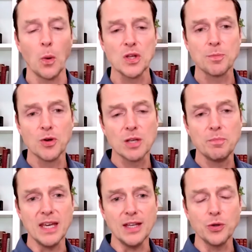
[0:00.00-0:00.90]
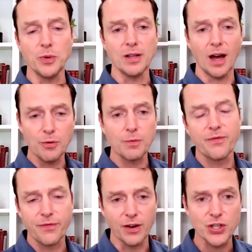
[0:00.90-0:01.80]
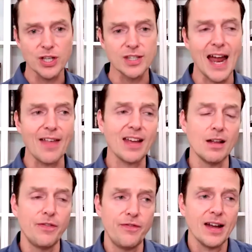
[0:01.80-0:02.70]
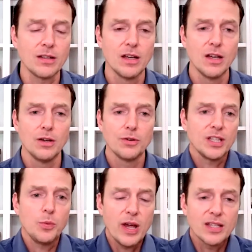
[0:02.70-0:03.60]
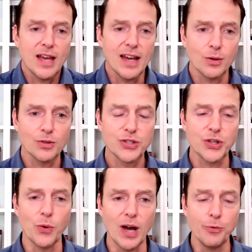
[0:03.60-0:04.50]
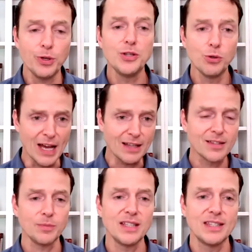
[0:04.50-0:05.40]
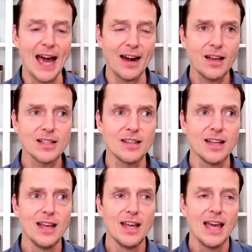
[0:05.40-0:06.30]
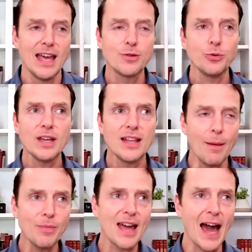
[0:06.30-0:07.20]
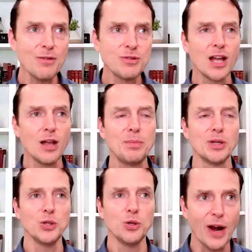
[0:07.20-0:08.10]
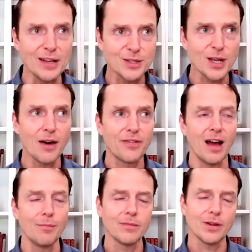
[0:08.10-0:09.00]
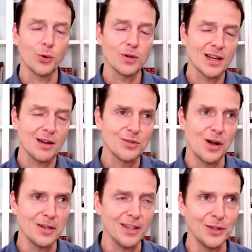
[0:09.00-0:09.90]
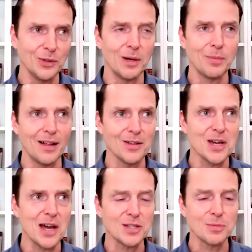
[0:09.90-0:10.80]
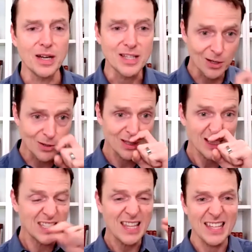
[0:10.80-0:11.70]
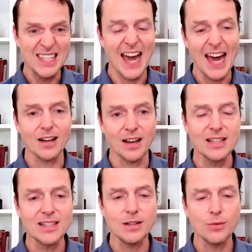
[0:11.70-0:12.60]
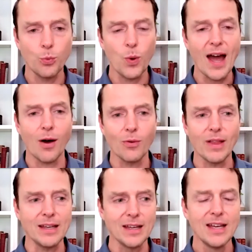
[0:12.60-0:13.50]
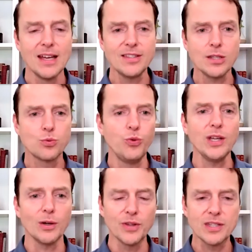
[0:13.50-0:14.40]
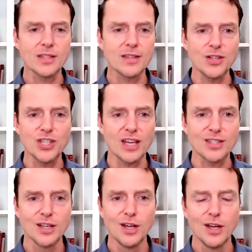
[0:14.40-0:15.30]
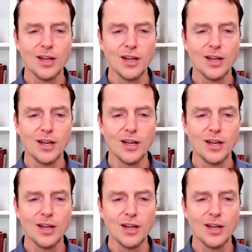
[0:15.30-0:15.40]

When it's supposed to be doing other functions and how that can affect your sleep wake cycles. So I really do like some of these data because it's really, and I'm the guy who's telling people to do the right stuff. And I'm, of course, I was naughty. I knew I apologize. But it's interesting to see that data and see, wow, like this is real. This is not just